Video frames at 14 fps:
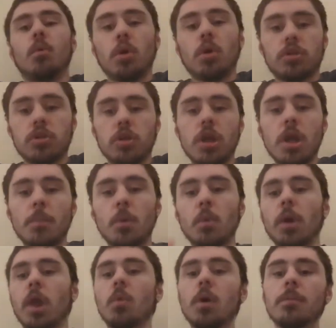to be able to do is
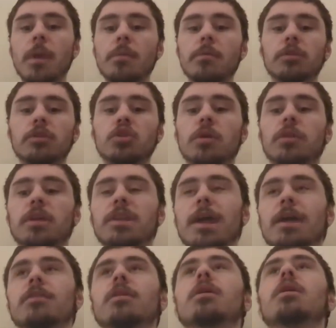connect, because the Wi-Fi
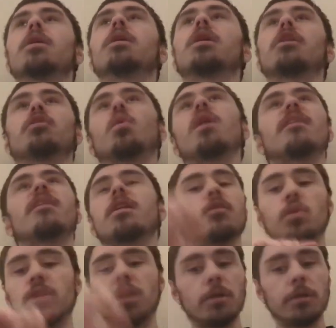doesn't reach out there. But if I had
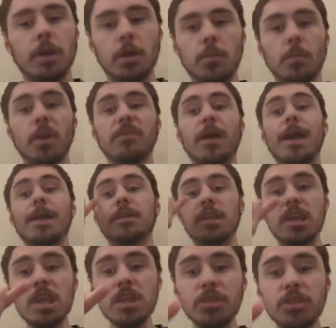Ethernet, I could
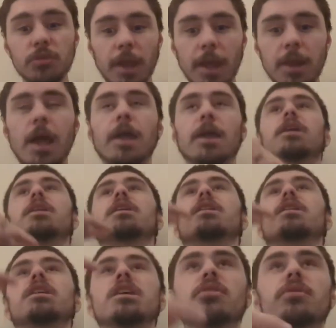connect Ethernet to my
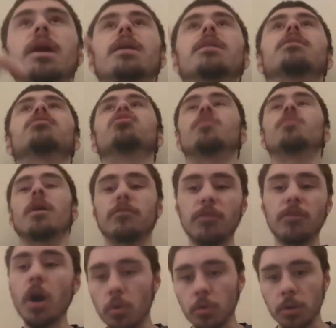phone. If I could get
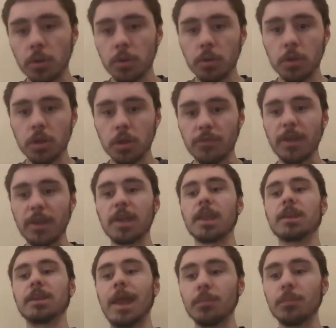an adapter,
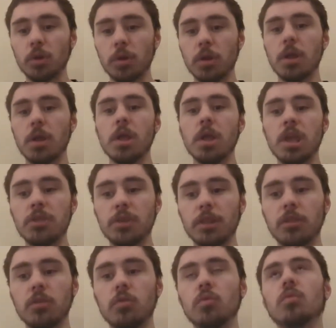Ethernet to
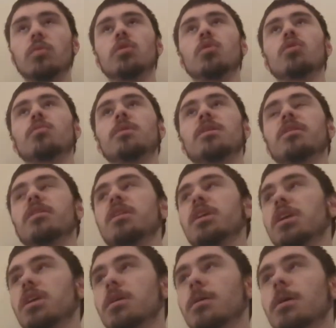USB-C,
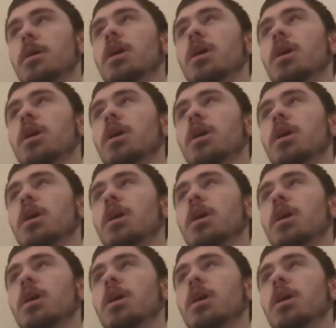USB-C